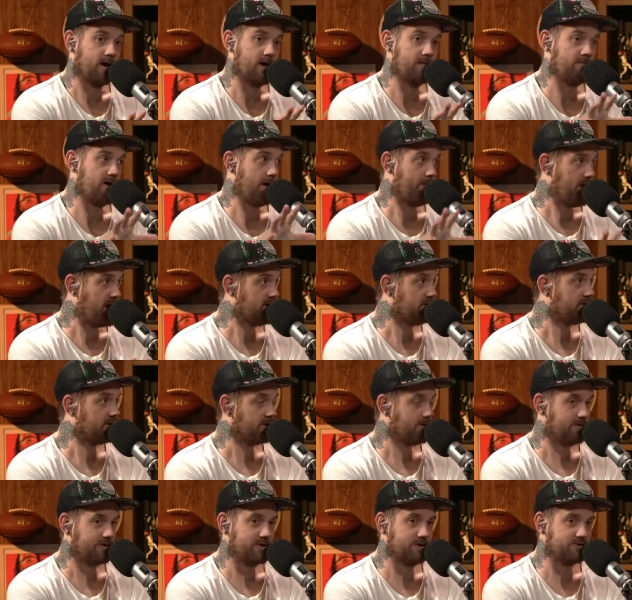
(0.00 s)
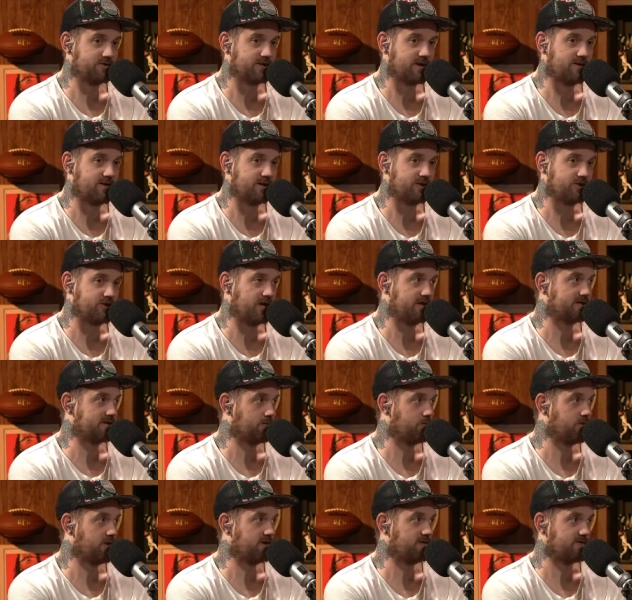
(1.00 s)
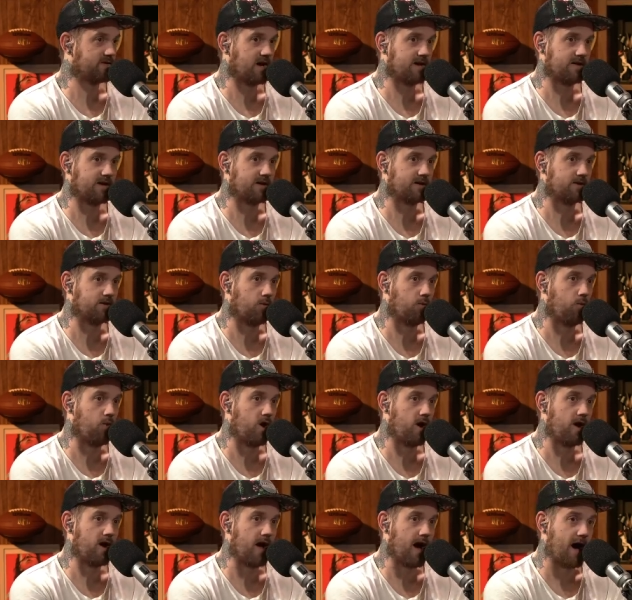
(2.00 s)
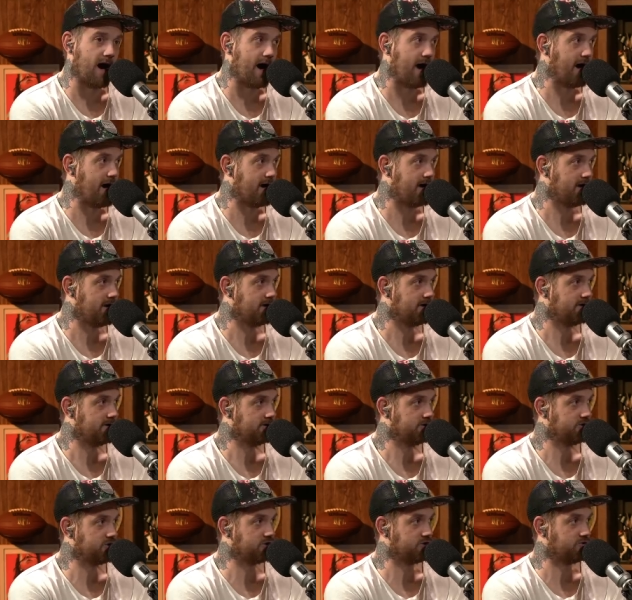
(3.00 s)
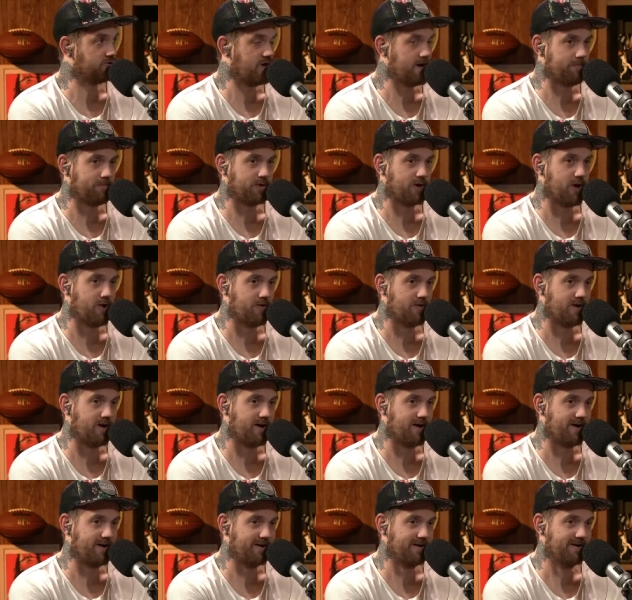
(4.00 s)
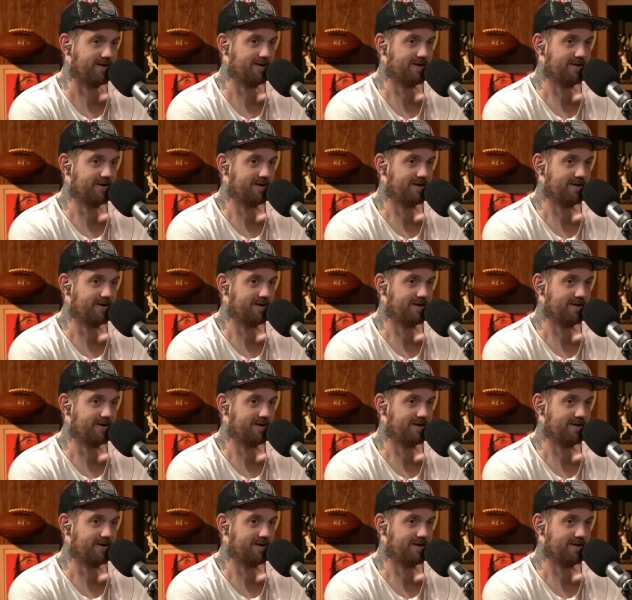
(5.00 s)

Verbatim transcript: am, I the only one who saw that Jason Witten's got like the one eye strip going on?